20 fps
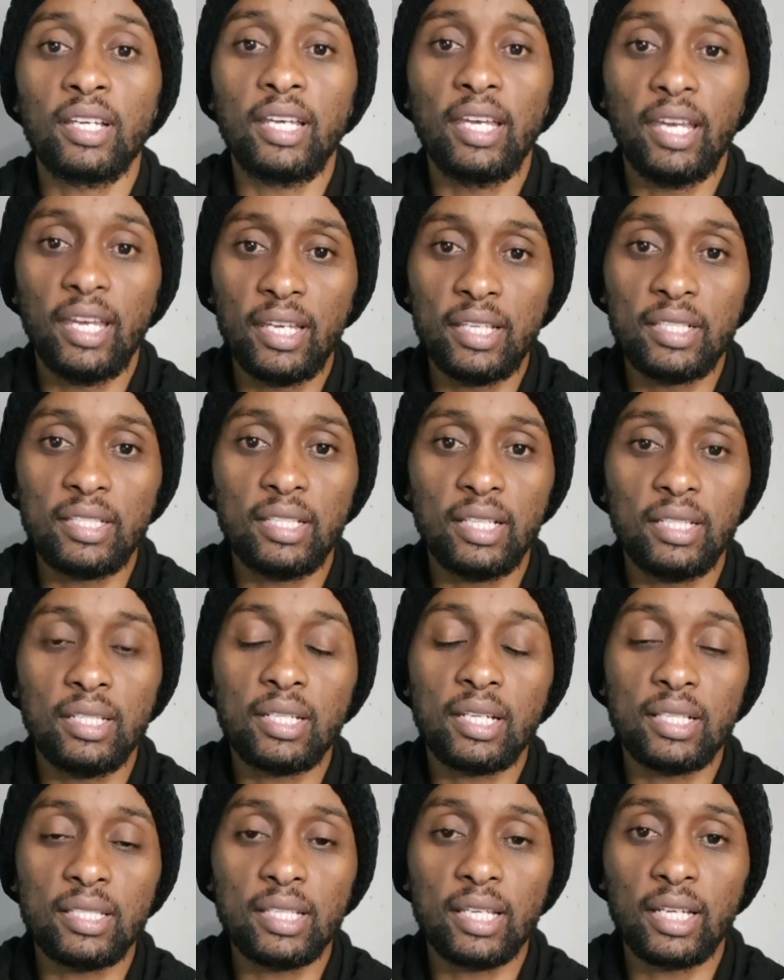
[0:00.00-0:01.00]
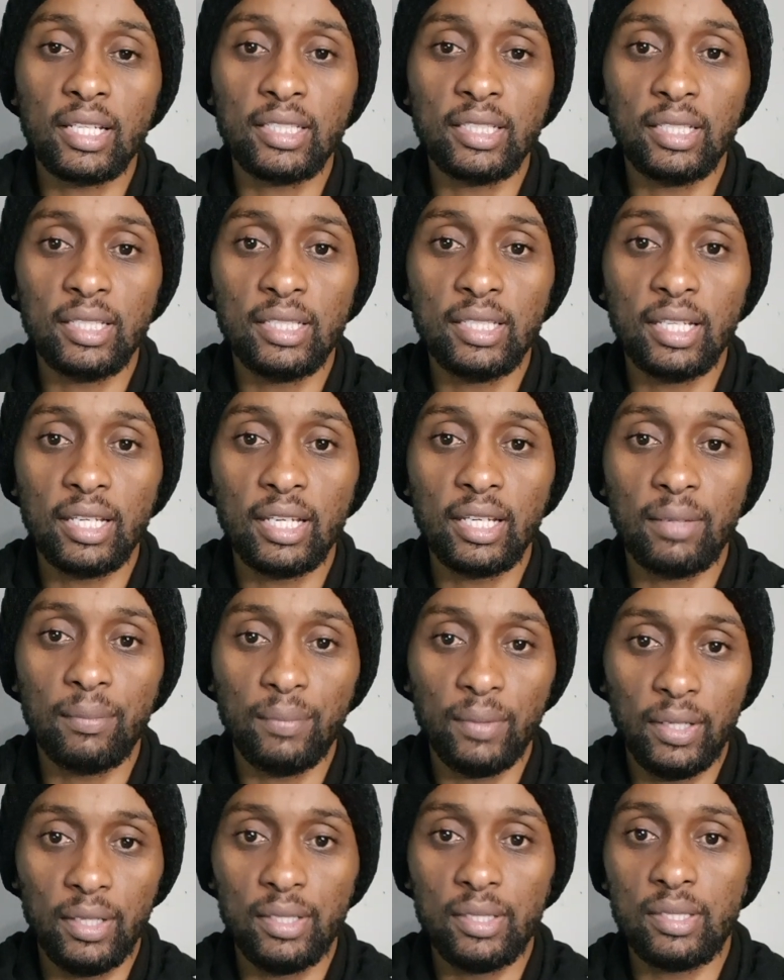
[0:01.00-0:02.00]
has the transaction taken
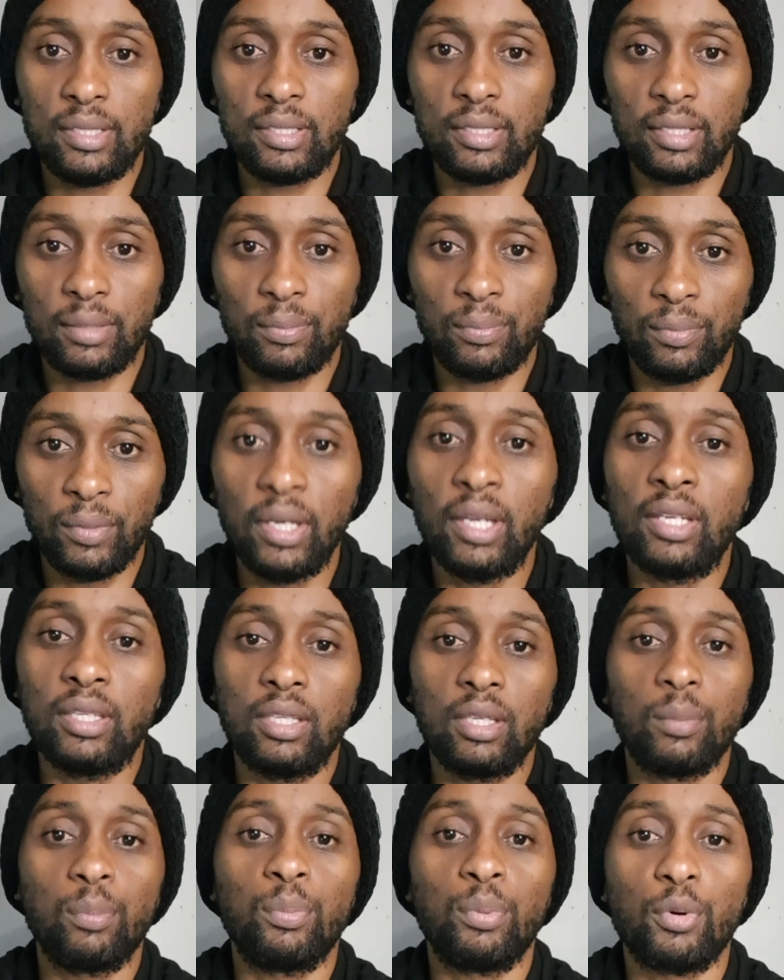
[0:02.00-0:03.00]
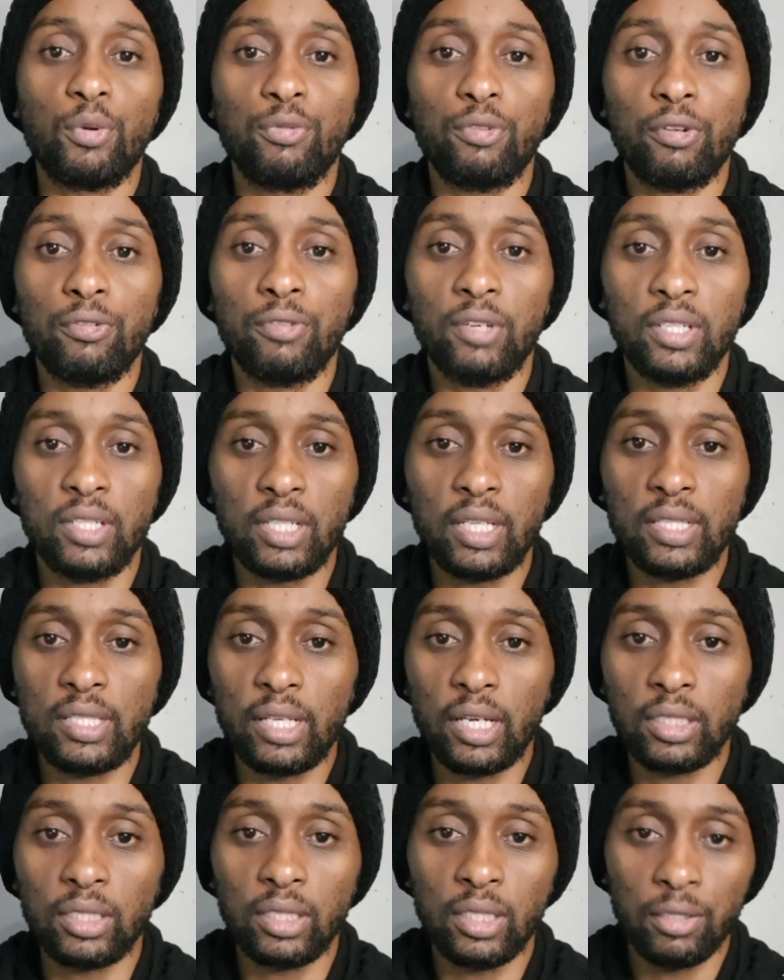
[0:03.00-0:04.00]
place? And the proof of a
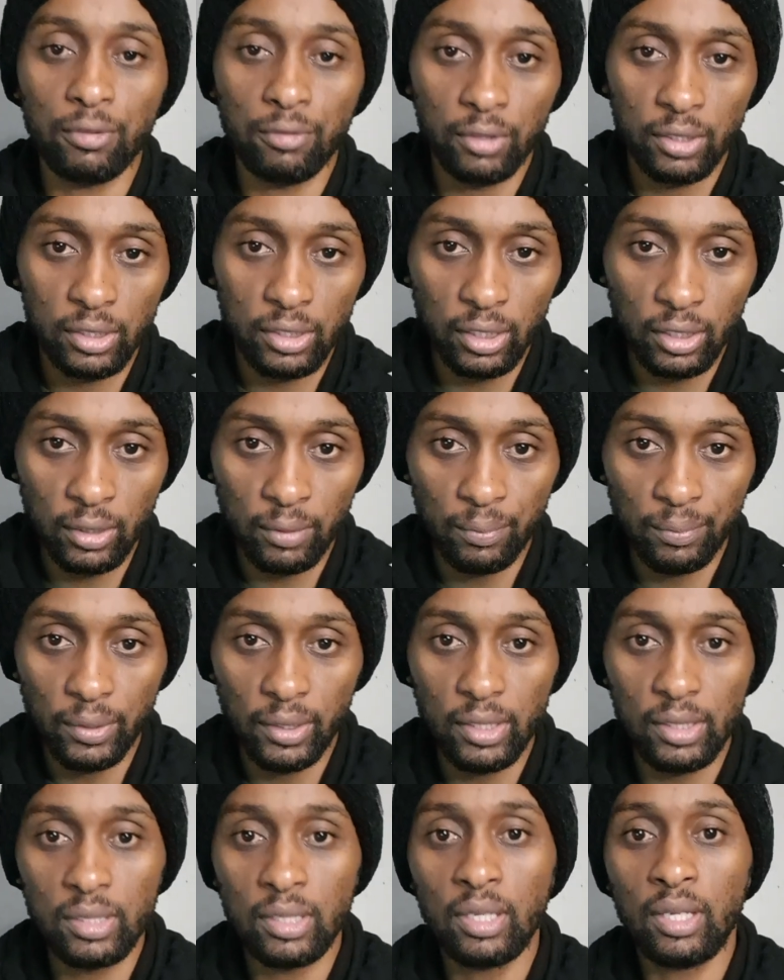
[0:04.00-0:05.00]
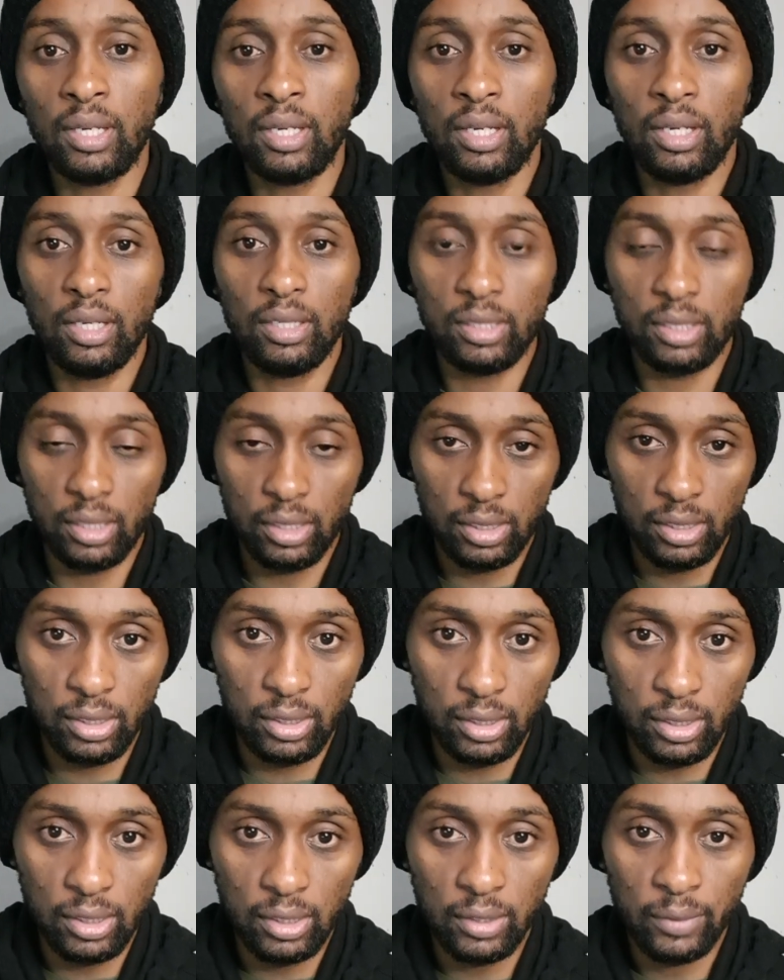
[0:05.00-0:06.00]
transaction having taken place is a
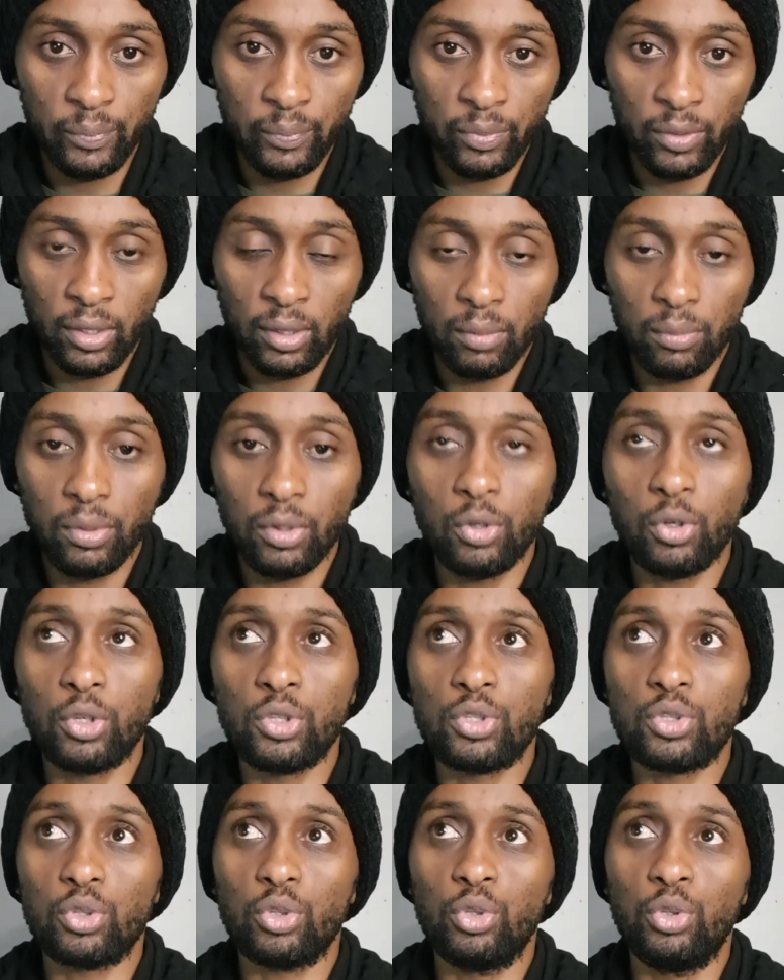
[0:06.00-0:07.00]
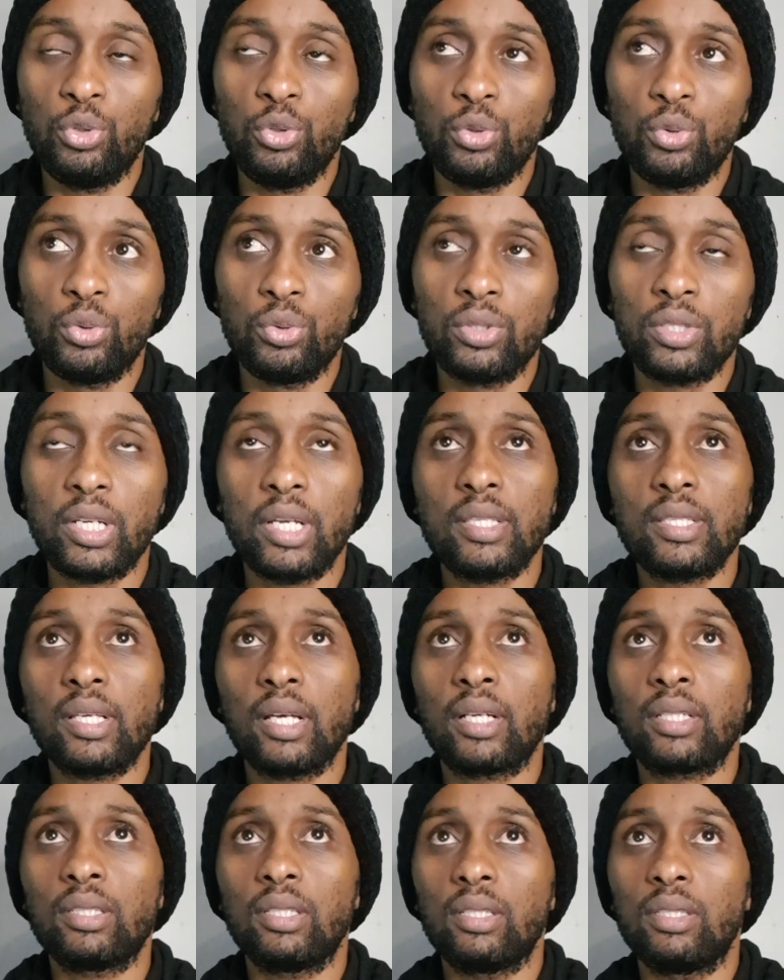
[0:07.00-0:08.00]
receipt. Because you
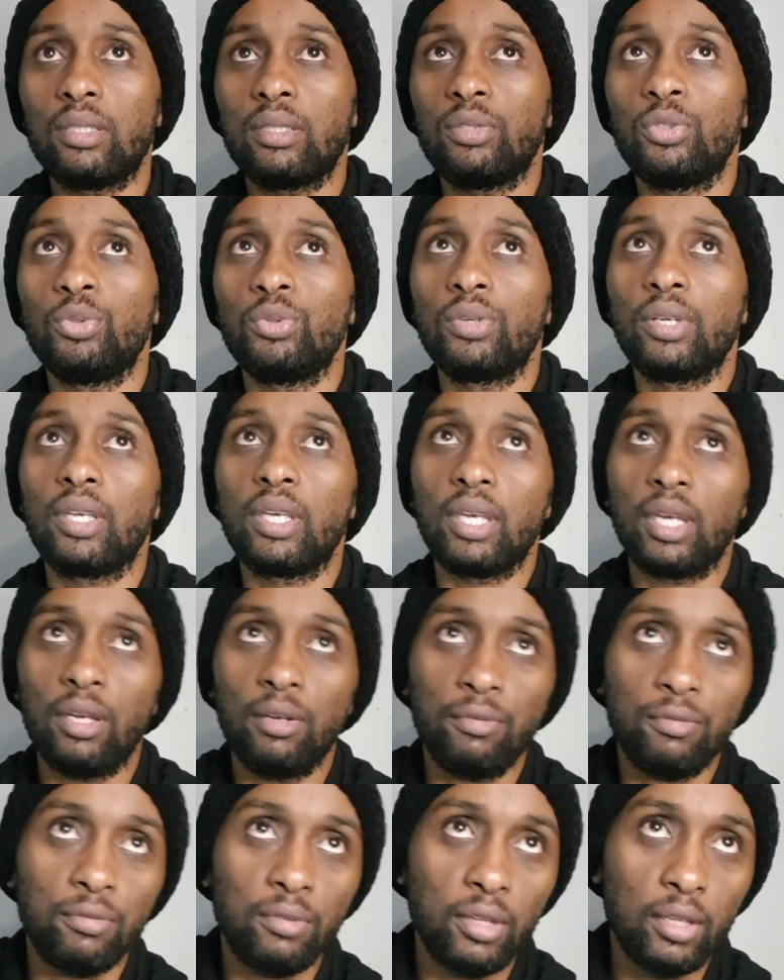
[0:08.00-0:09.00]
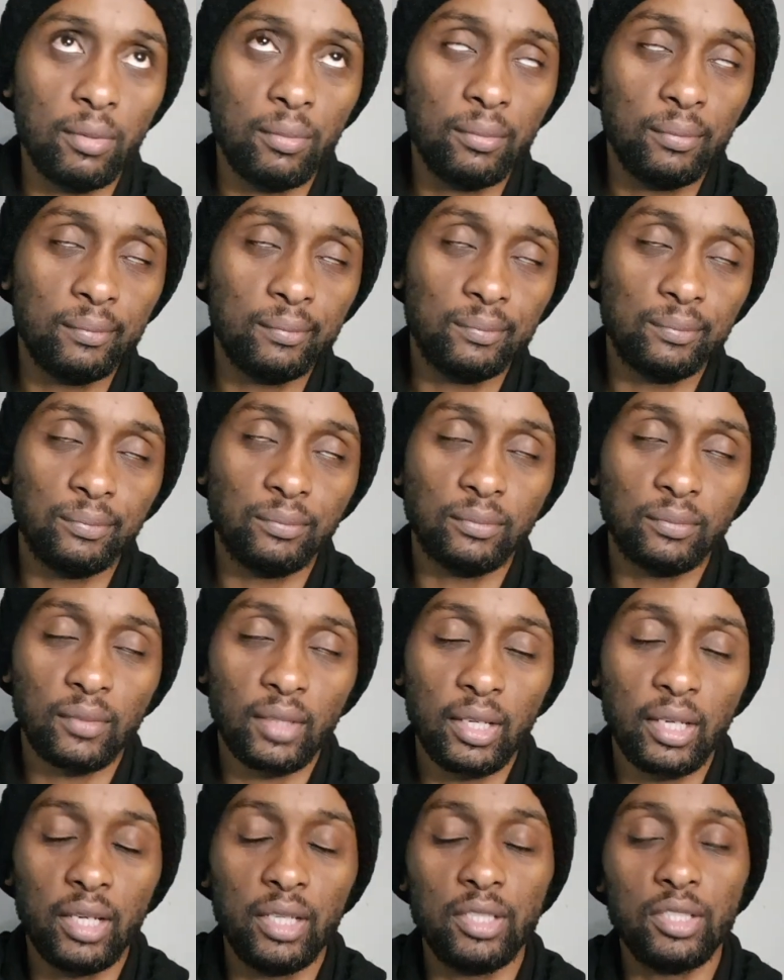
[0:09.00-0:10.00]
transacted, you gave them
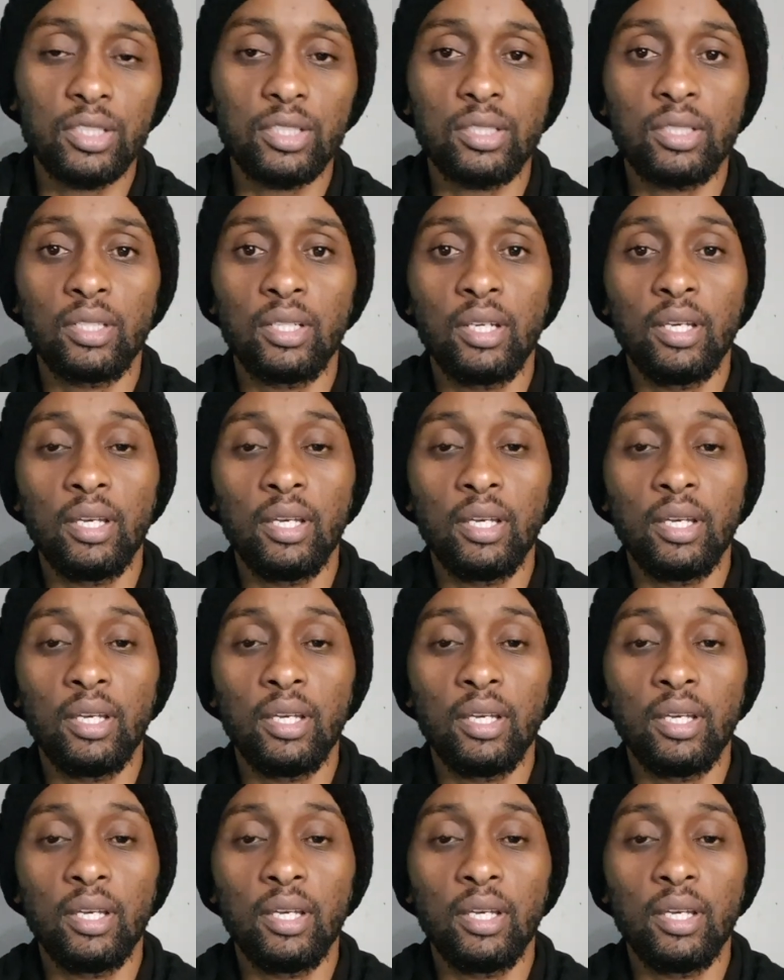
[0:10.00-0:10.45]
cash,